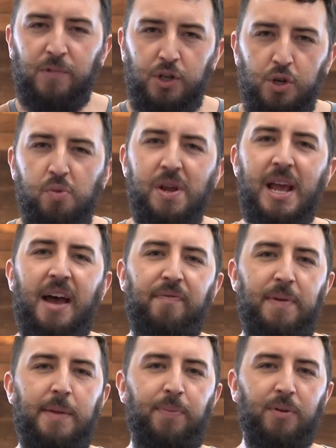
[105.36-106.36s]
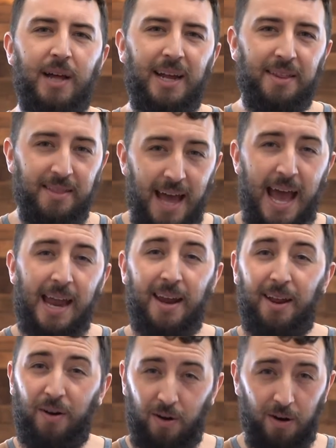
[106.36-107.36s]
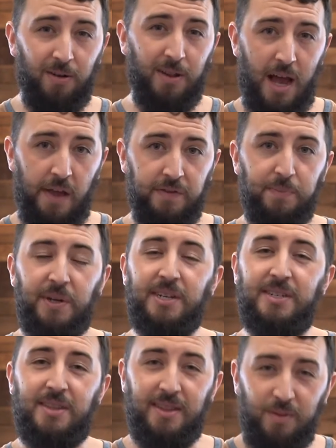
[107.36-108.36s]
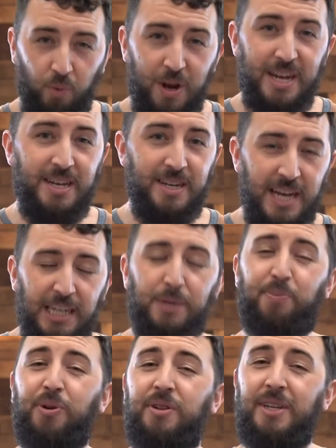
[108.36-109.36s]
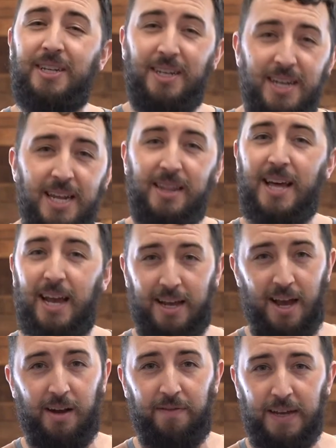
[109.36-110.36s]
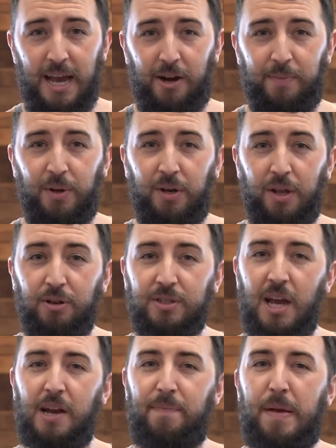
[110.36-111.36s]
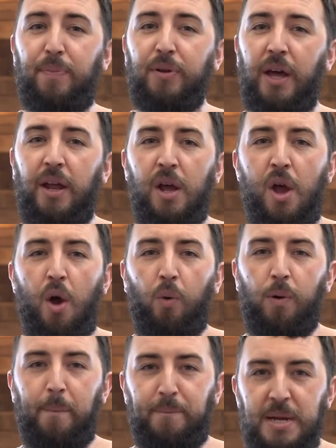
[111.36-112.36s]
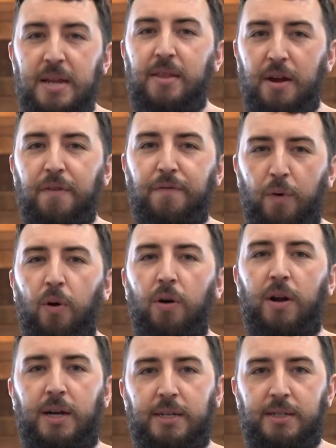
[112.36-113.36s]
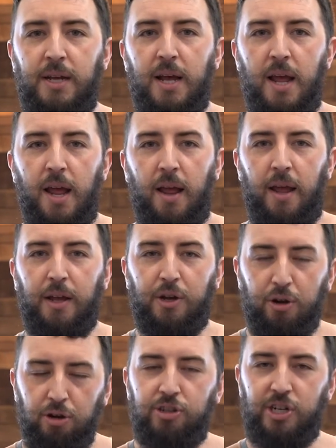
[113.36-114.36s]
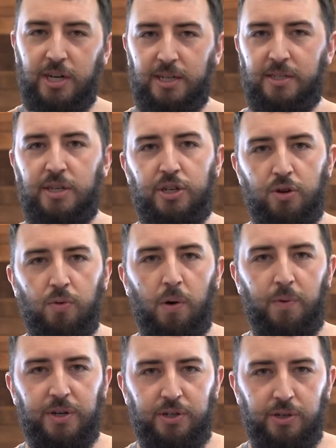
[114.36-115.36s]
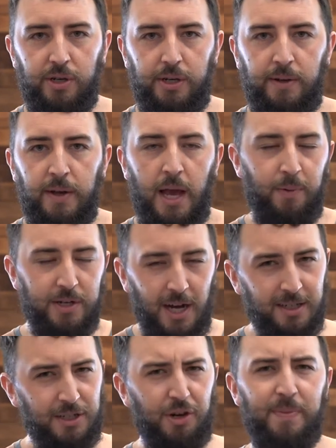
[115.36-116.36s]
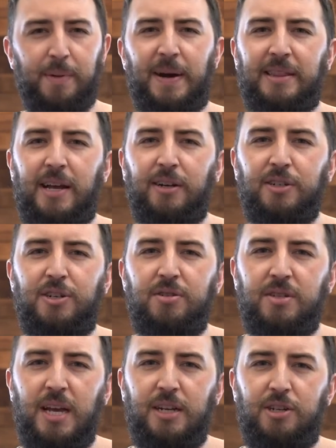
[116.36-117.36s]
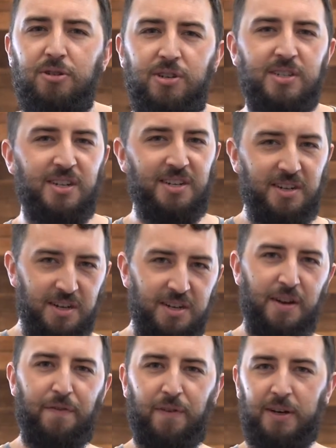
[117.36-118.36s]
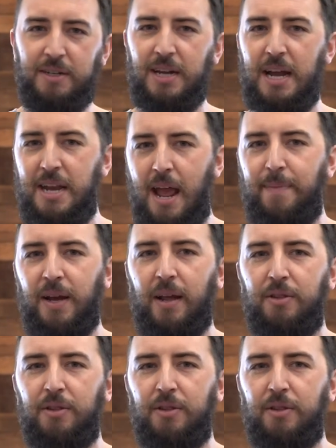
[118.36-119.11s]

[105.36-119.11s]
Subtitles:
Do we have people like that in our lives? Because we desperately need that kind of accountability. Those kind of people that will be there for us, encouraging us to do what we should. And we talked a little bit about that on Tuesday too, just a different dynamic.